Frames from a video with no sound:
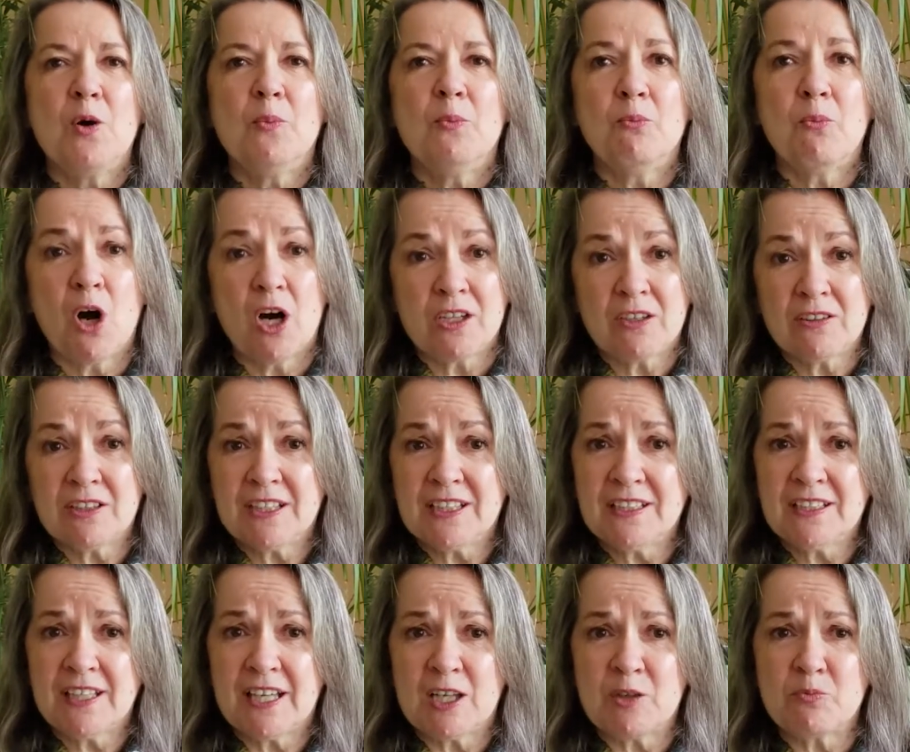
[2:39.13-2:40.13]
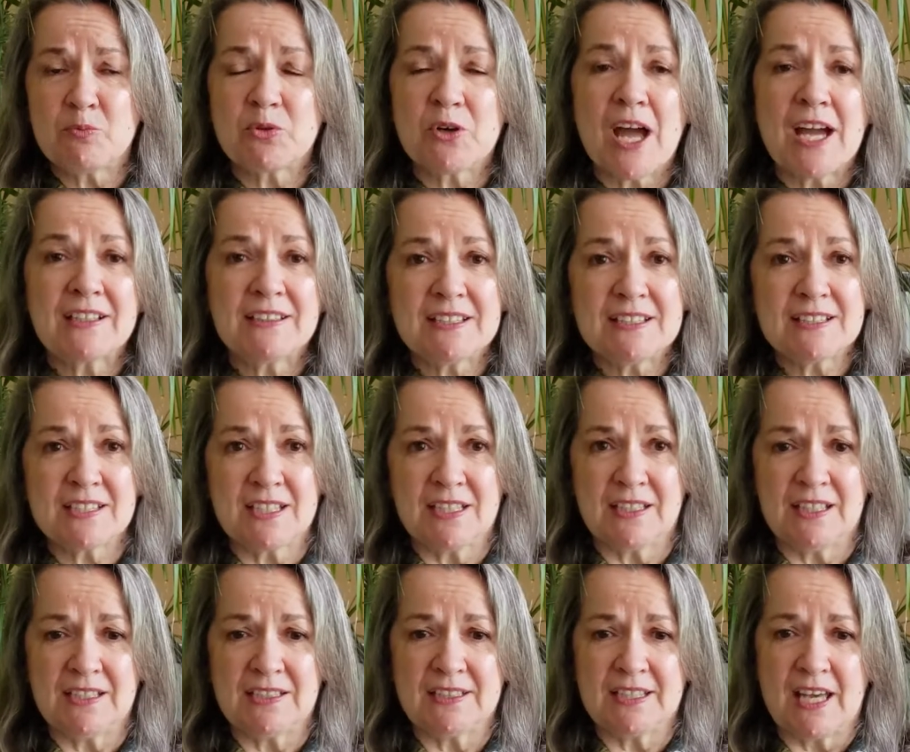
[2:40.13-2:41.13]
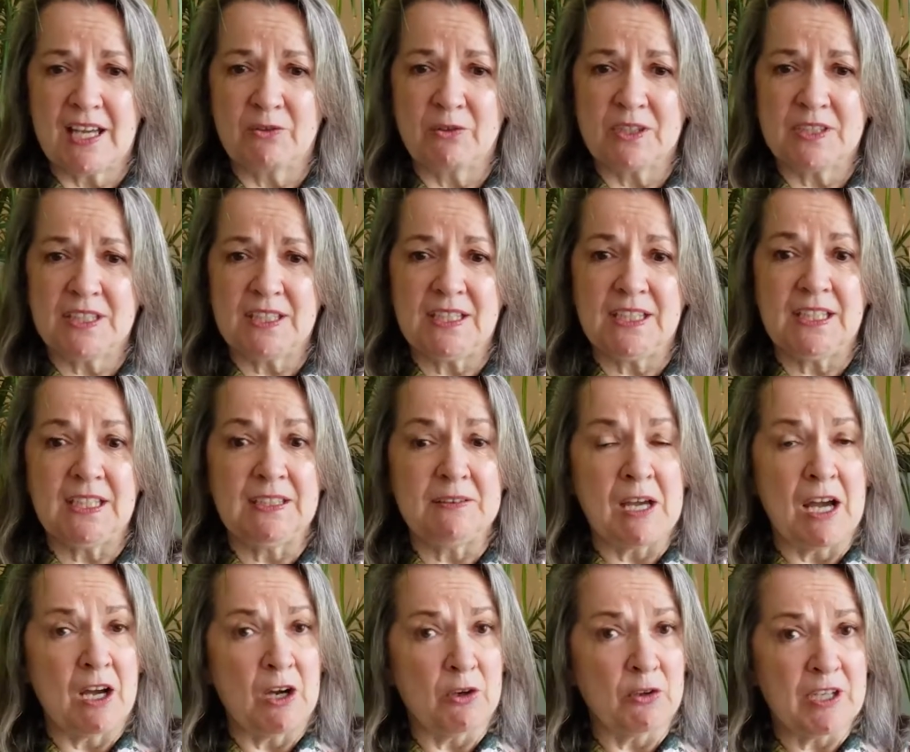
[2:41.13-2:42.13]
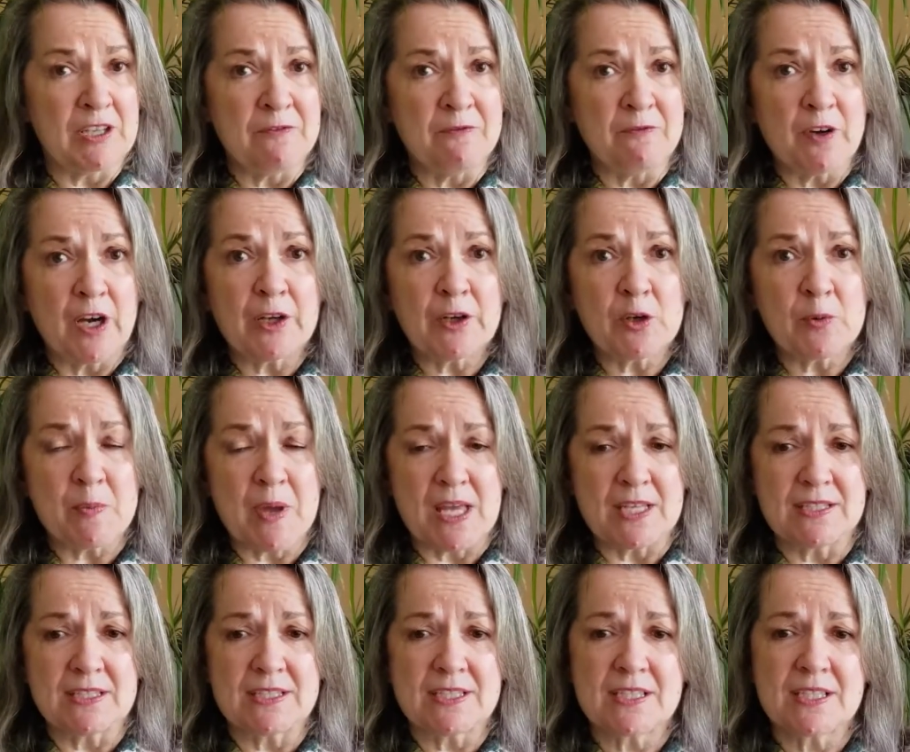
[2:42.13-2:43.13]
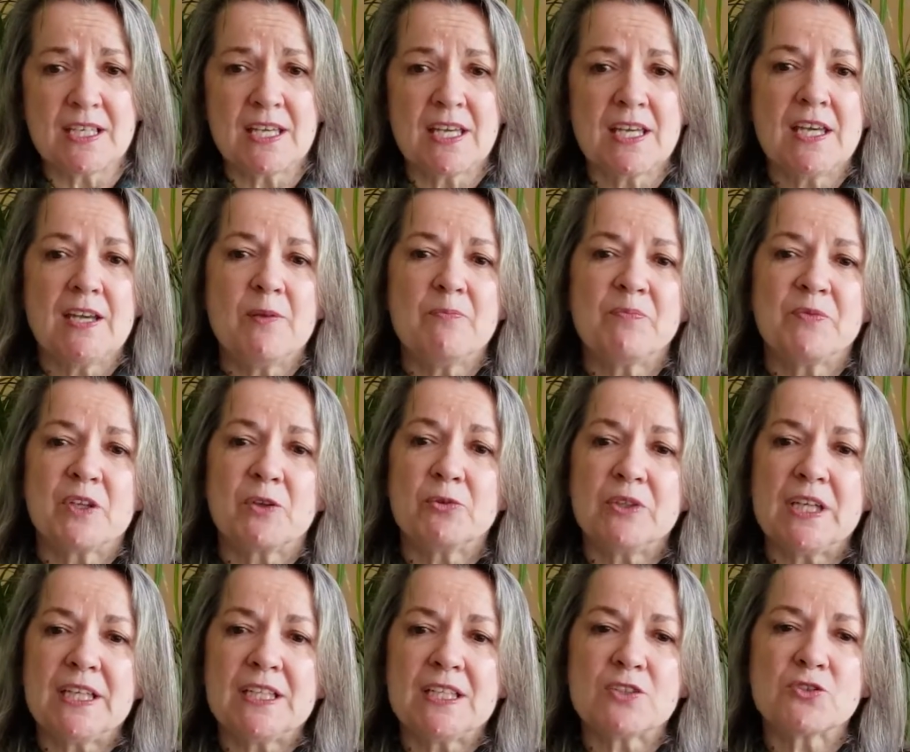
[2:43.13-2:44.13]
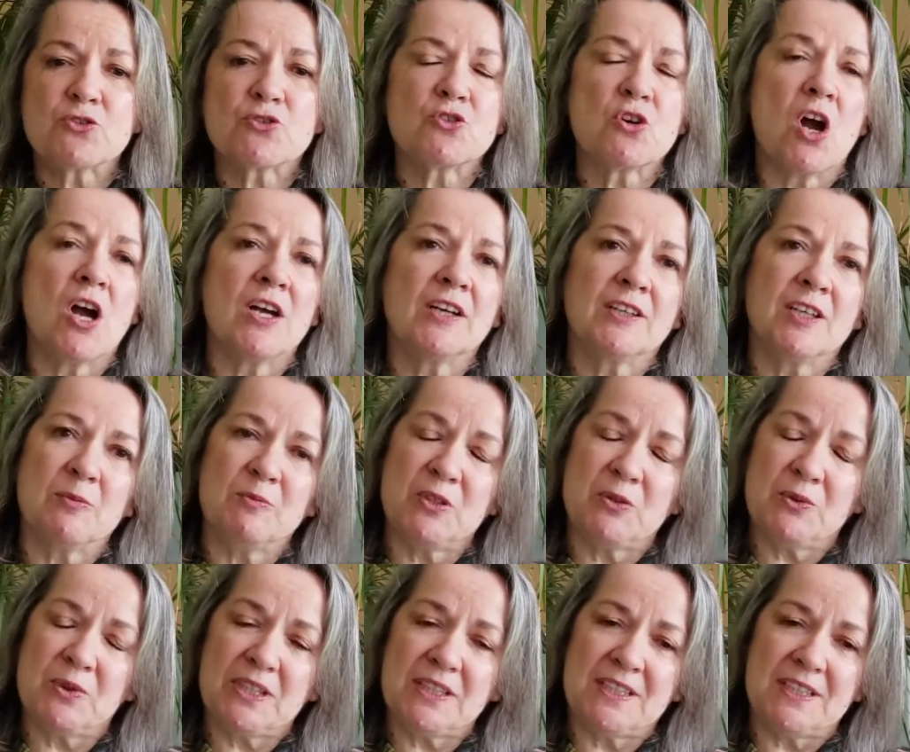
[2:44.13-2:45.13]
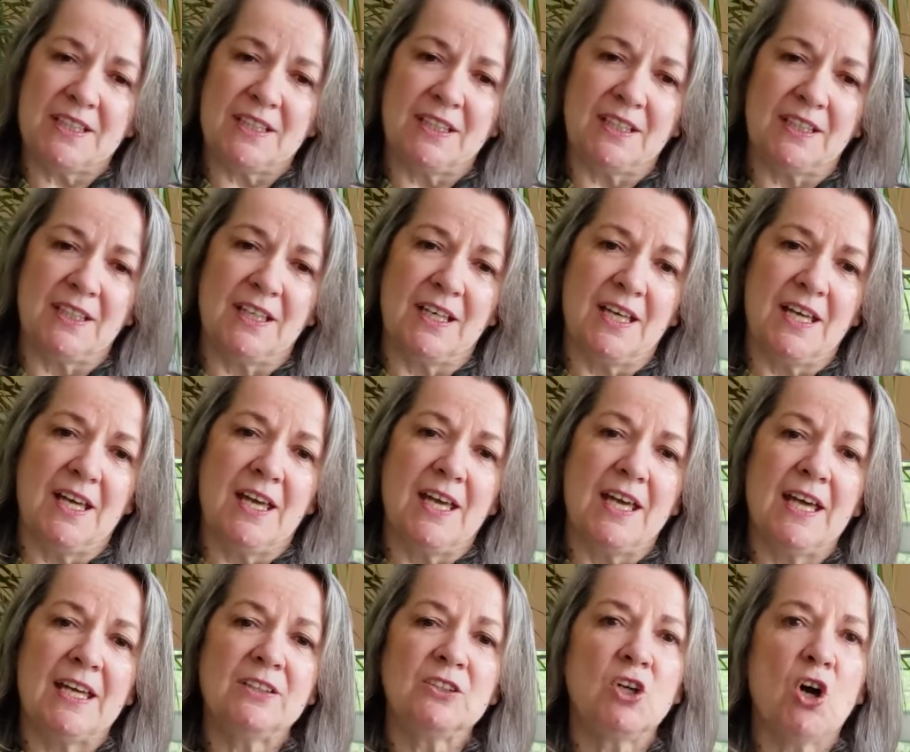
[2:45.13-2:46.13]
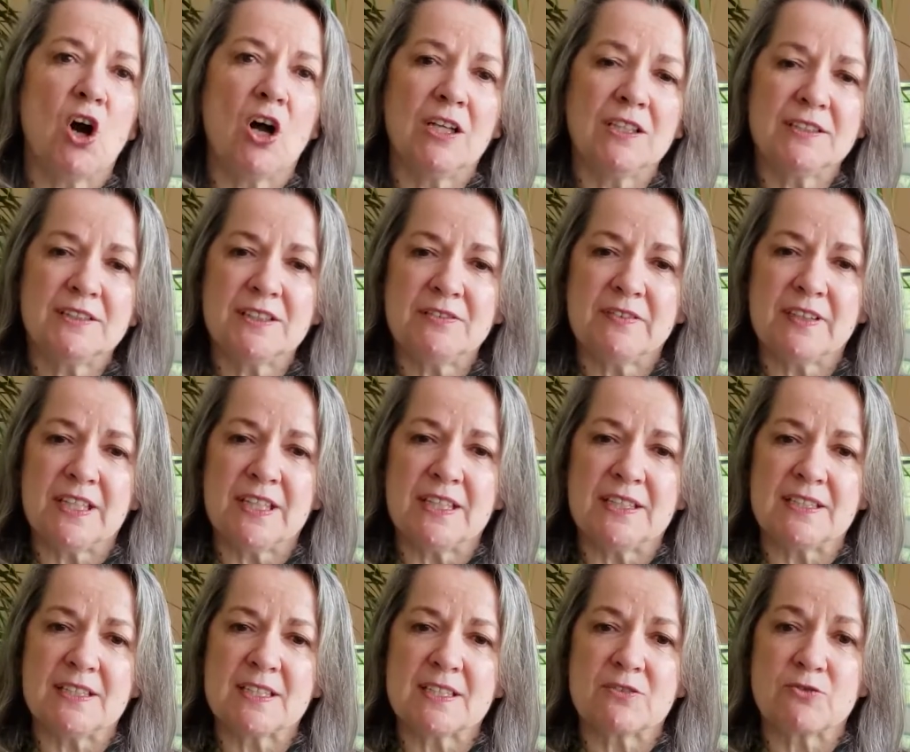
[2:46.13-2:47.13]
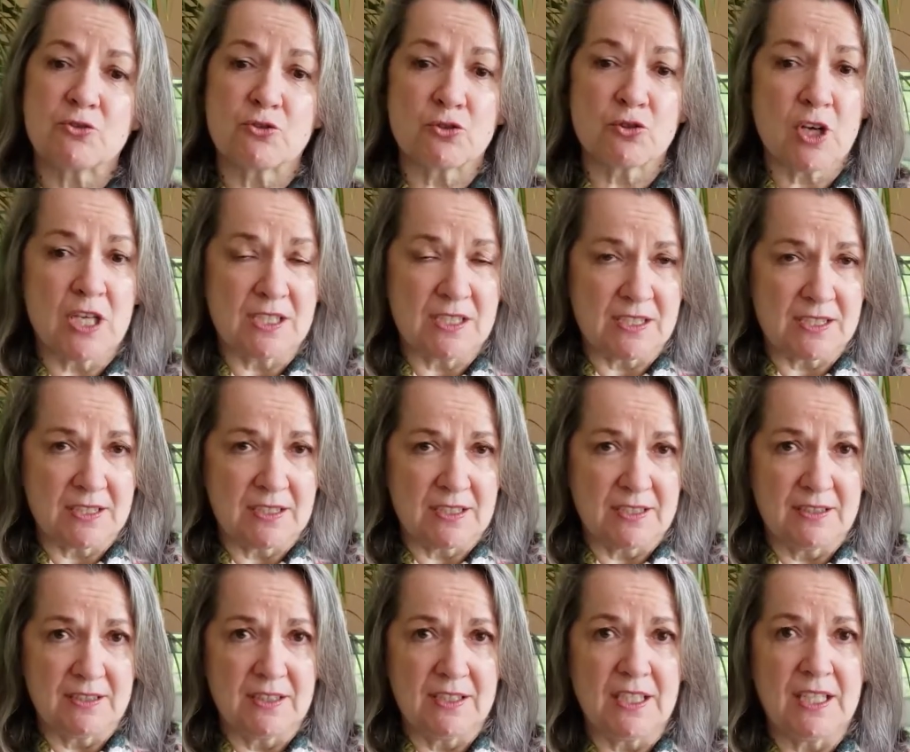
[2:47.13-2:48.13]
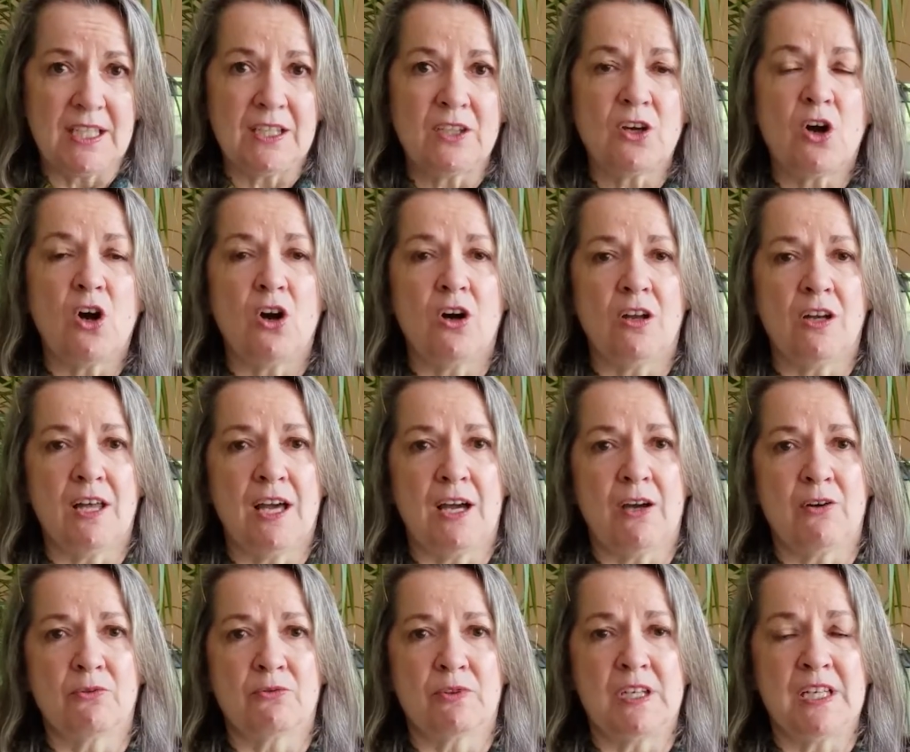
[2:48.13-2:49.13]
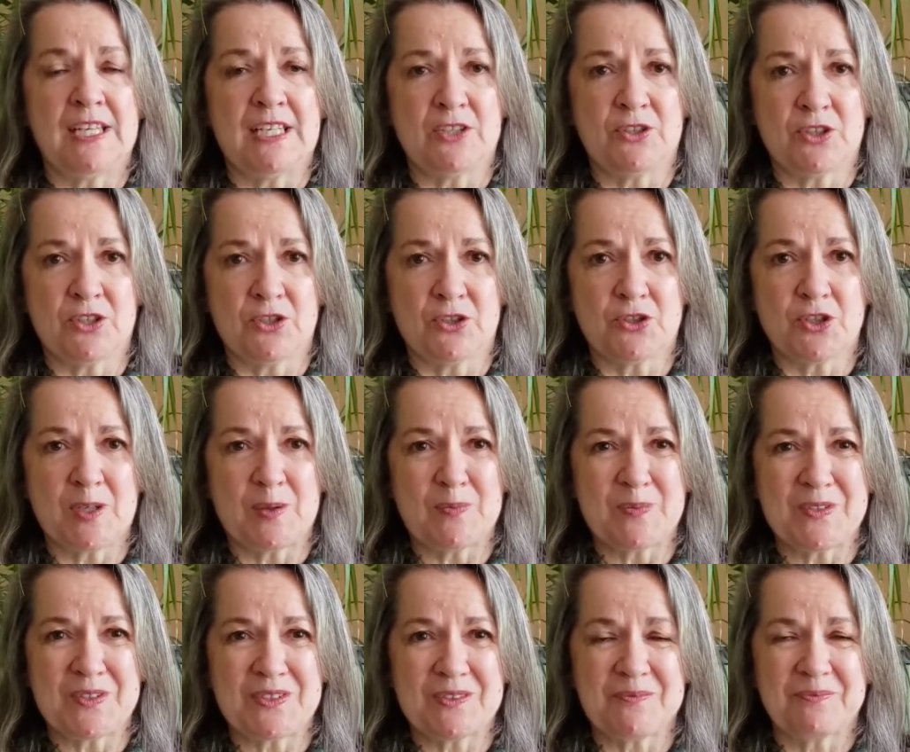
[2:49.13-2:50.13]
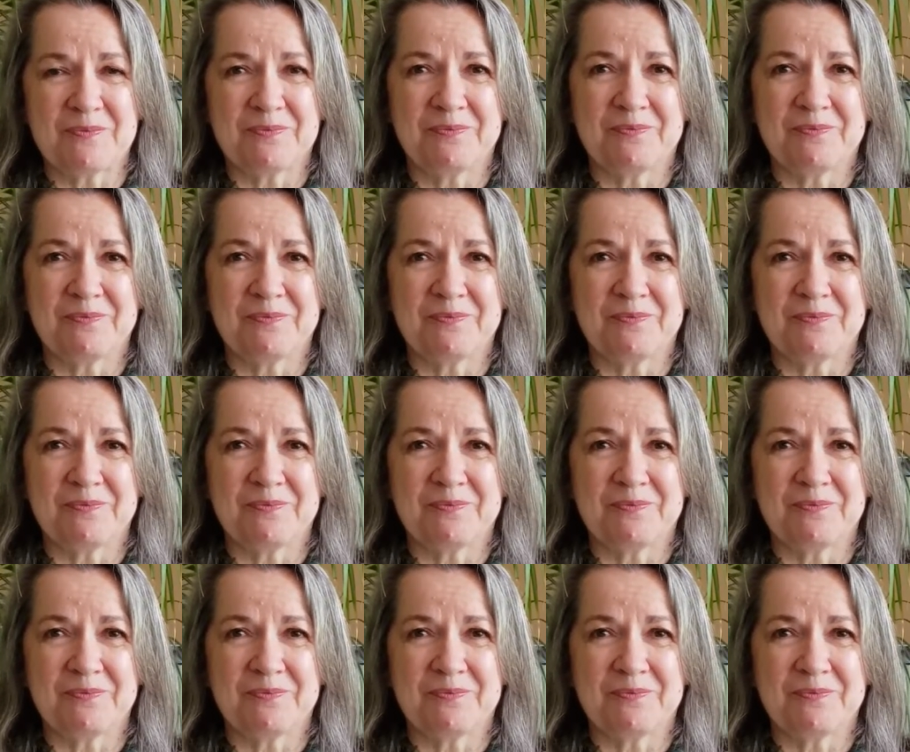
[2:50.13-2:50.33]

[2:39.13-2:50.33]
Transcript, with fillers: Modeling and practicing integrity in our environments create a strong community and cultivates trust in all our relationships.